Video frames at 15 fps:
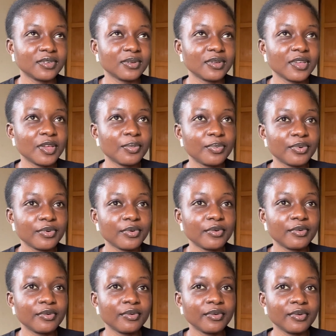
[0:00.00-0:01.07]

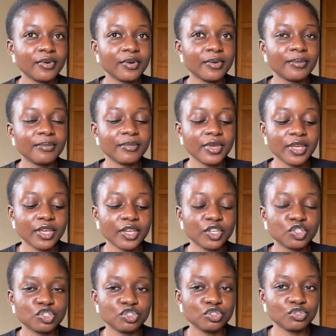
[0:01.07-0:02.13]
April,
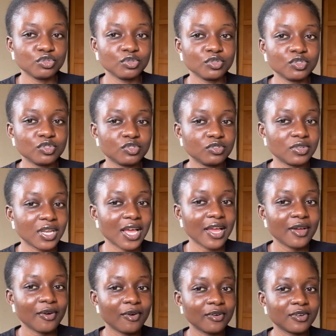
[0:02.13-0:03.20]
May, June,
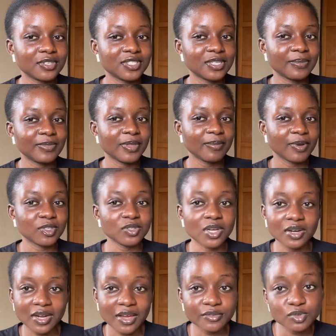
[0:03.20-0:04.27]
July, August, September. So
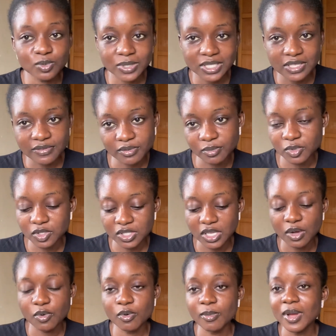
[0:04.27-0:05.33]
I'd have to wait 7 months
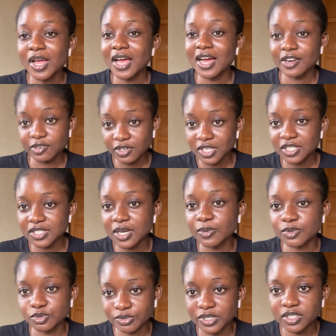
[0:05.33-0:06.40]
at home. And honestly, I
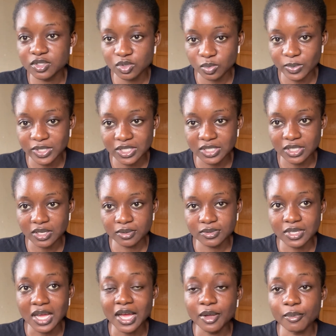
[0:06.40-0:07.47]
was ready to wait it
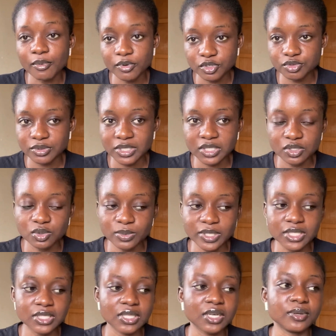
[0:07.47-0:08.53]

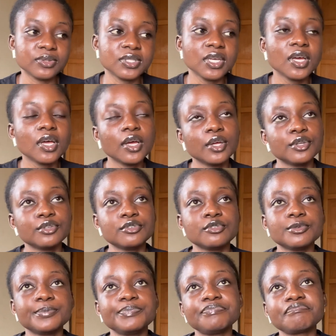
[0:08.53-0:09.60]
out.
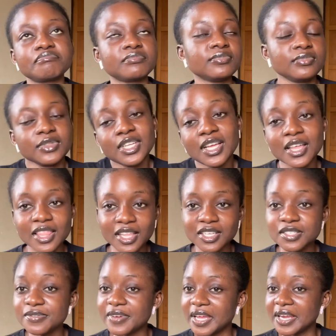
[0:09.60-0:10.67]
So
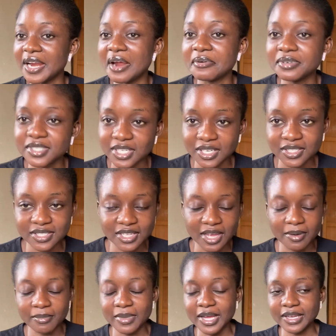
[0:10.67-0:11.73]
that's fine. I wrote the
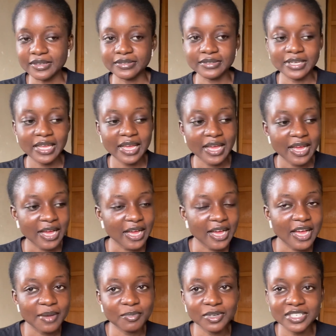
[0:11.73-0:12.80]
exam and
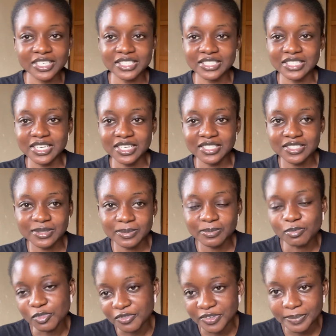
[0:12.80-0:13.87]
I boarded the next
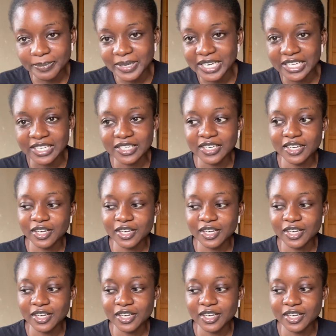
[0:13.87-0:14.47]
moving plane